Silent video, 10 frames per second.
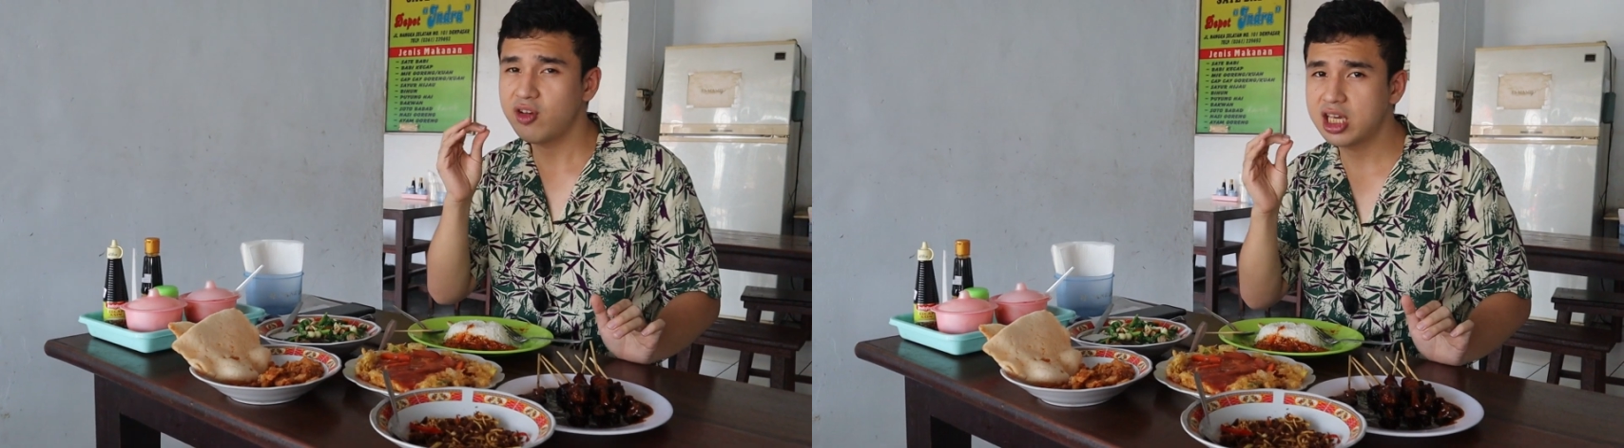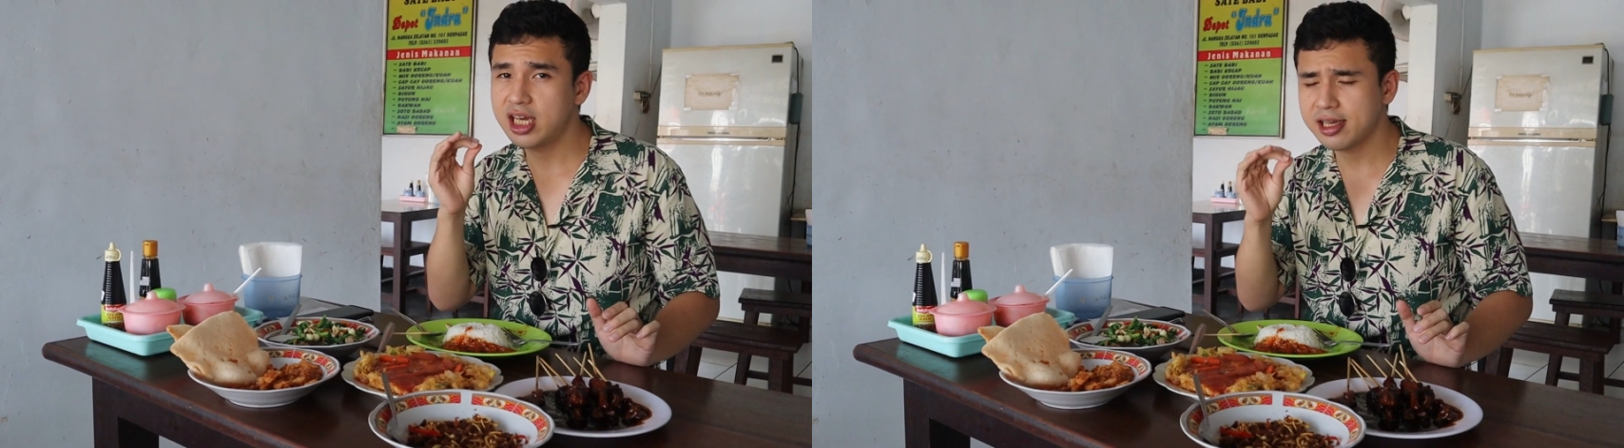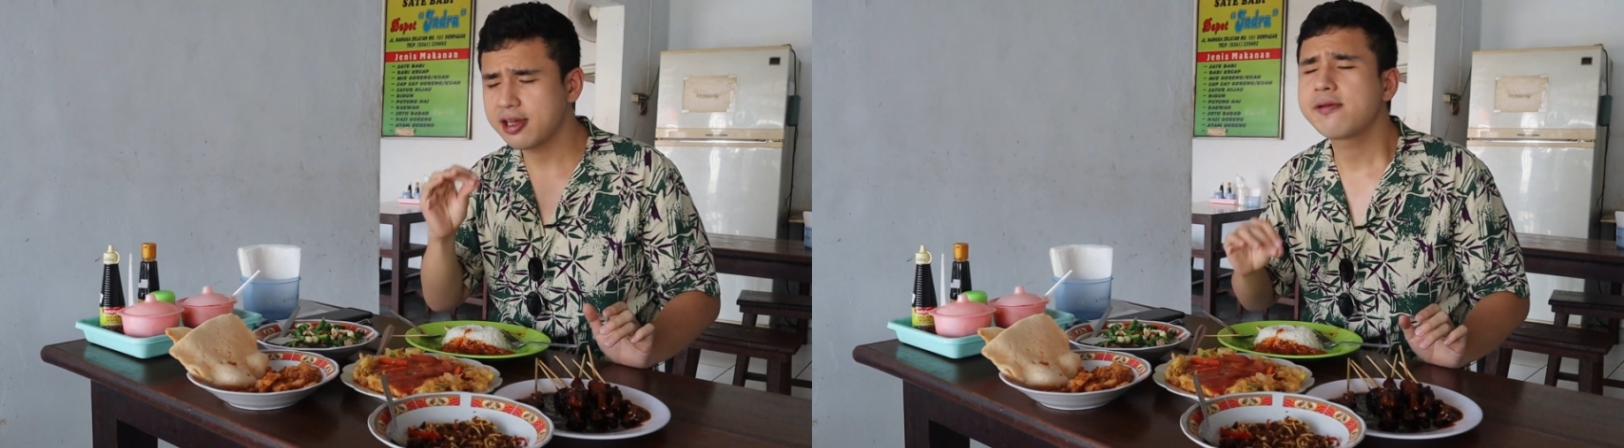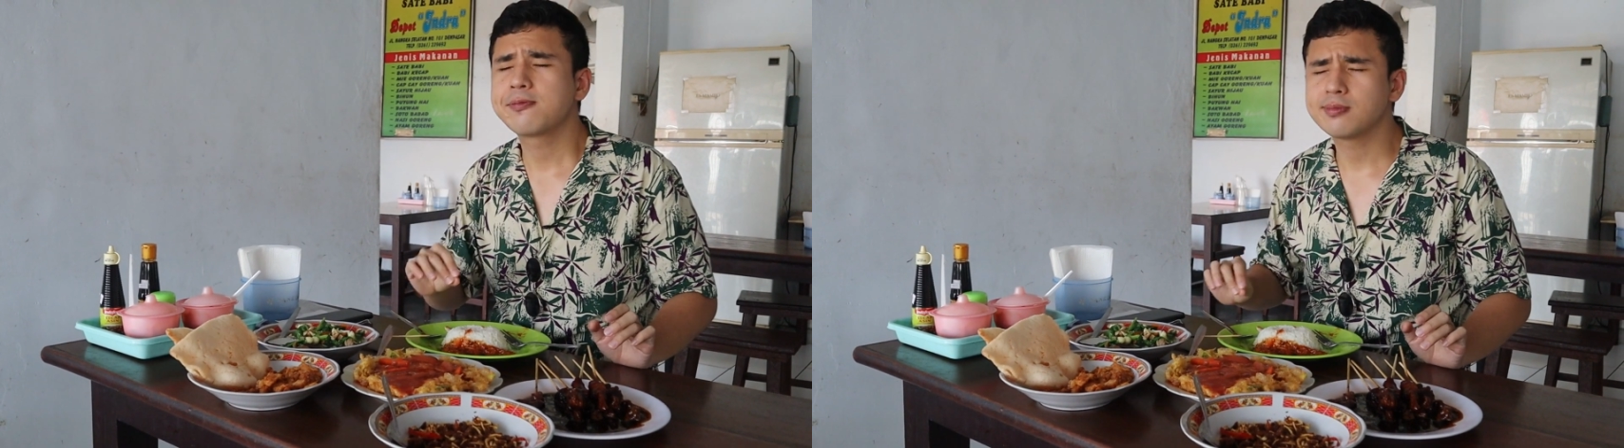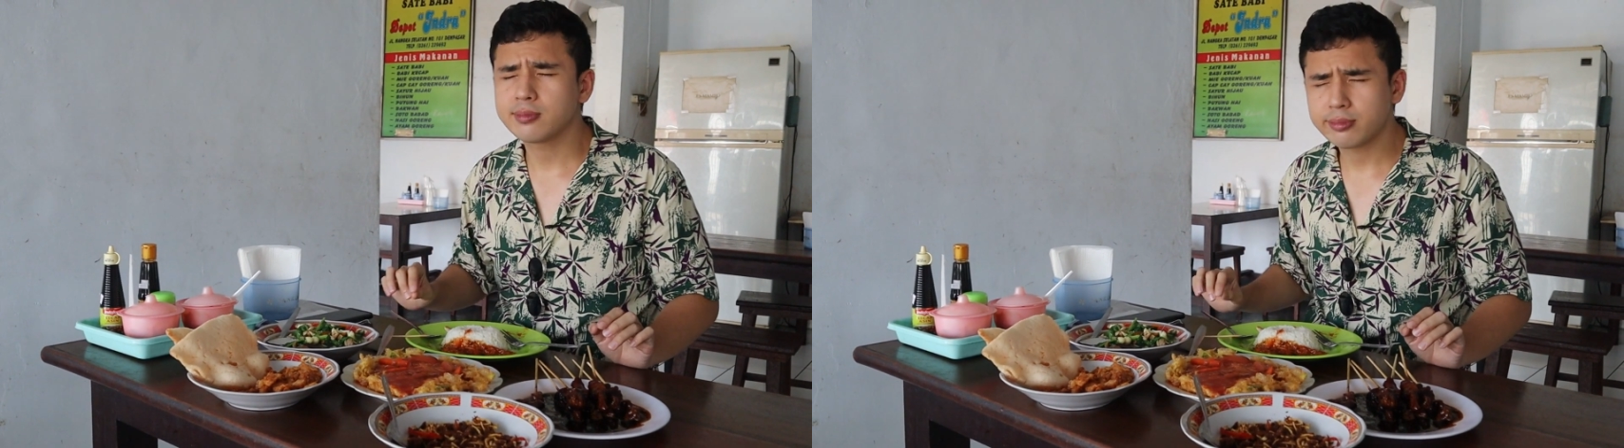a kick.
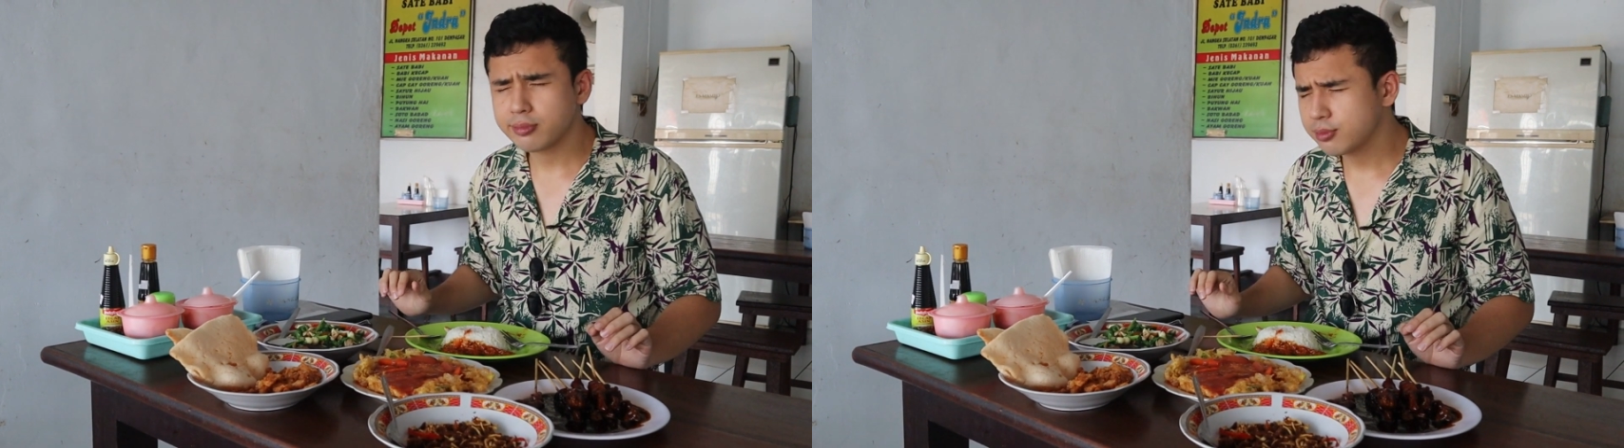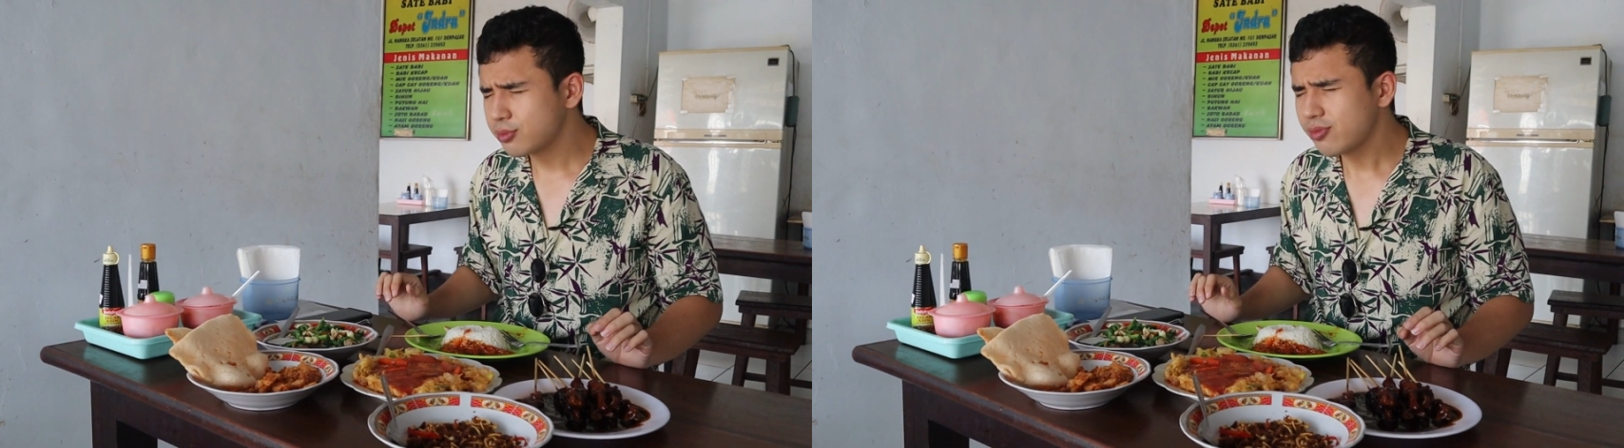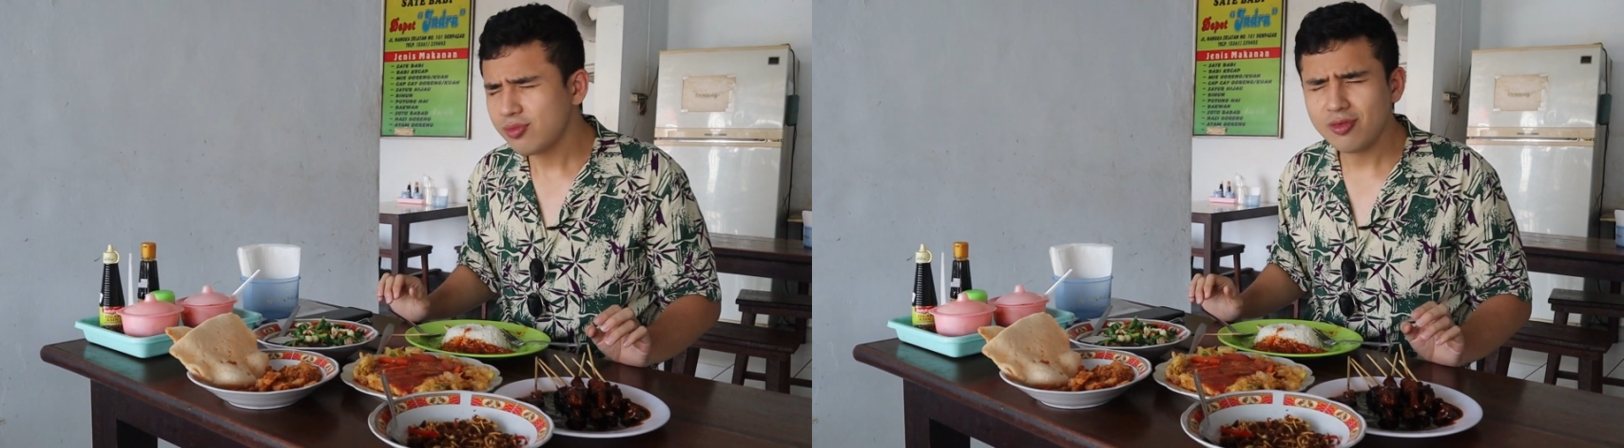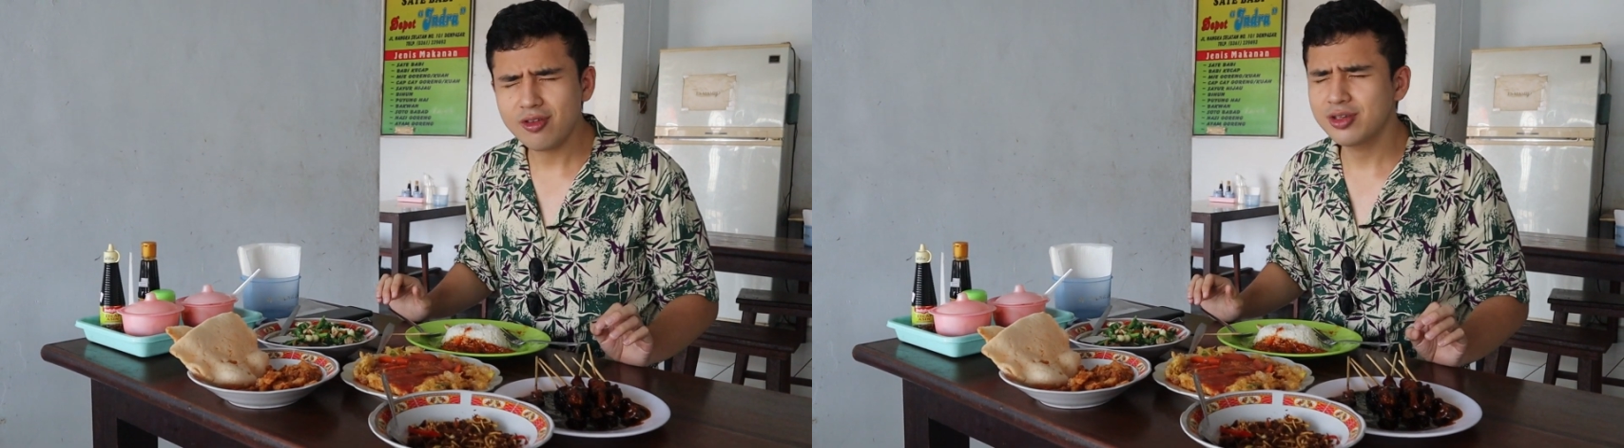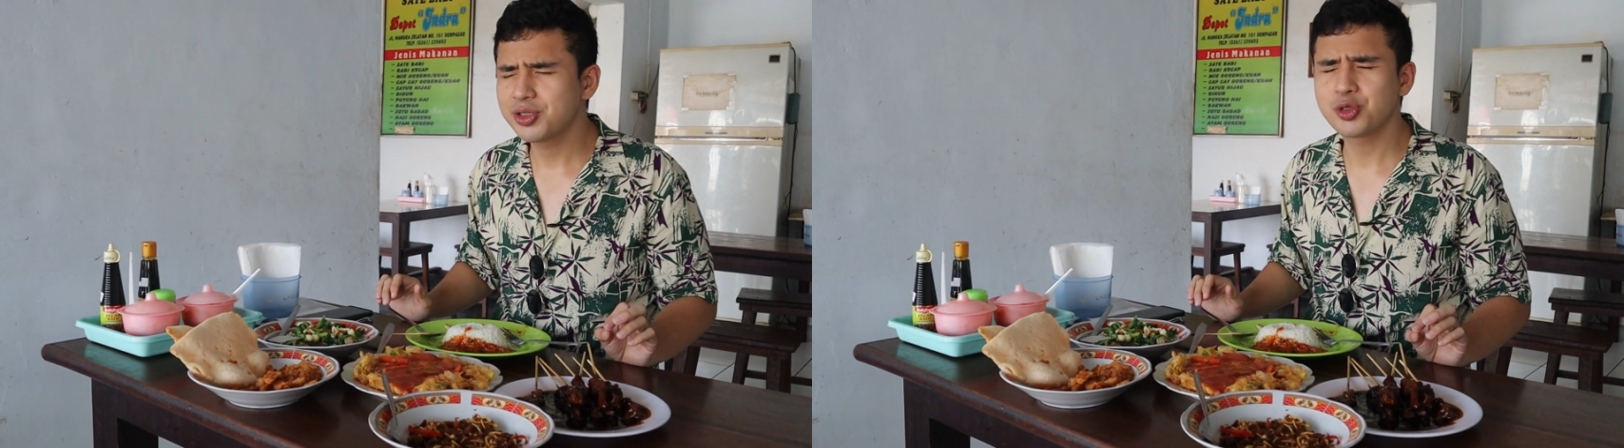
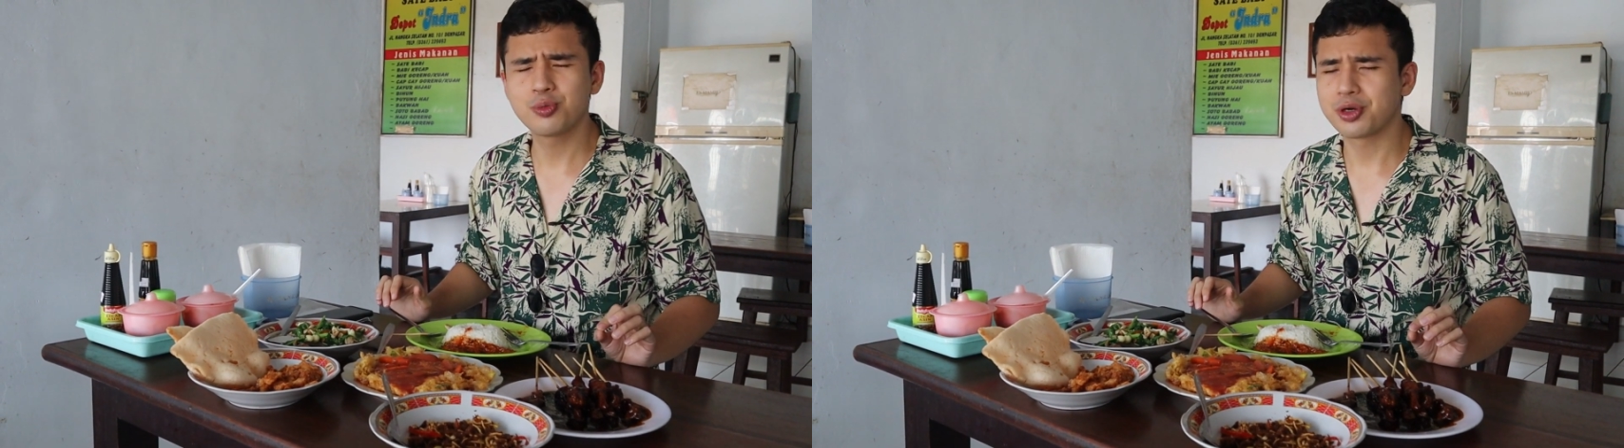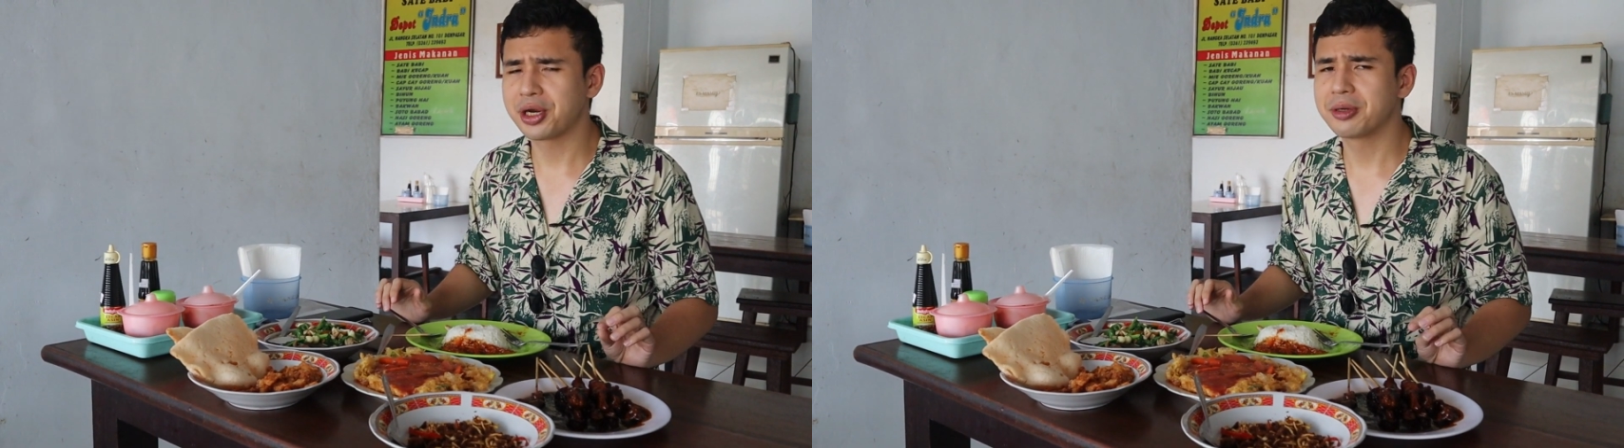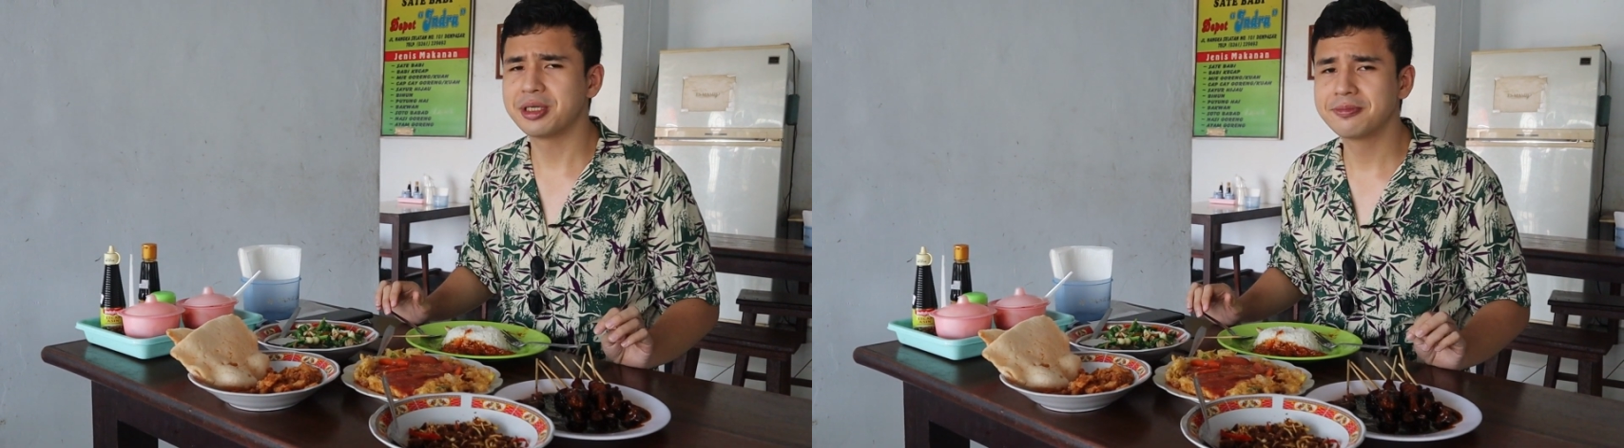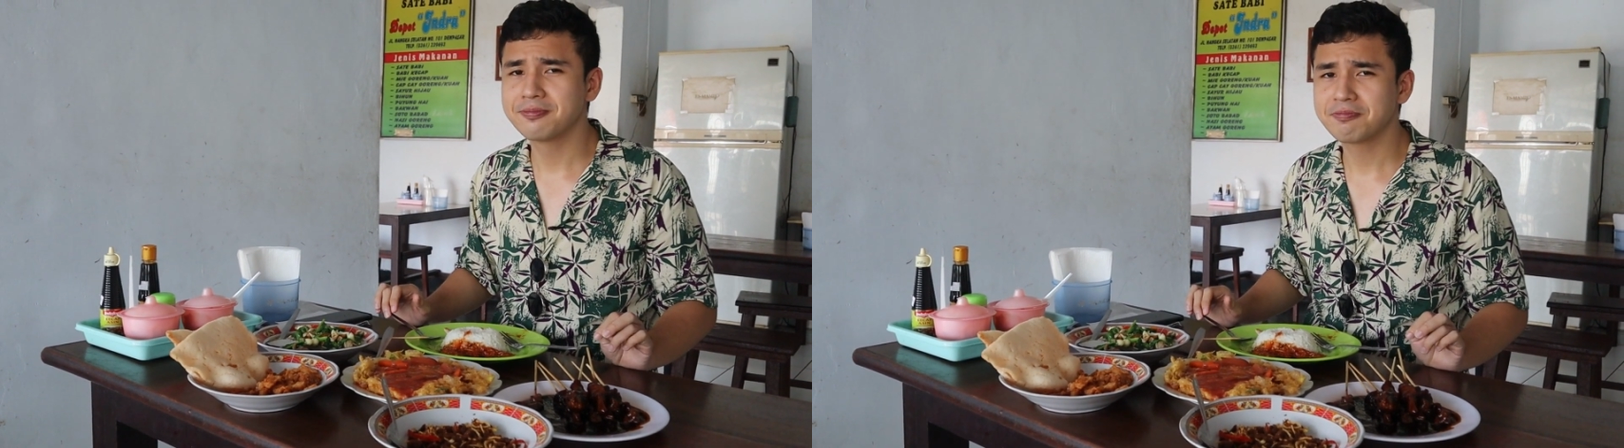Super yummy.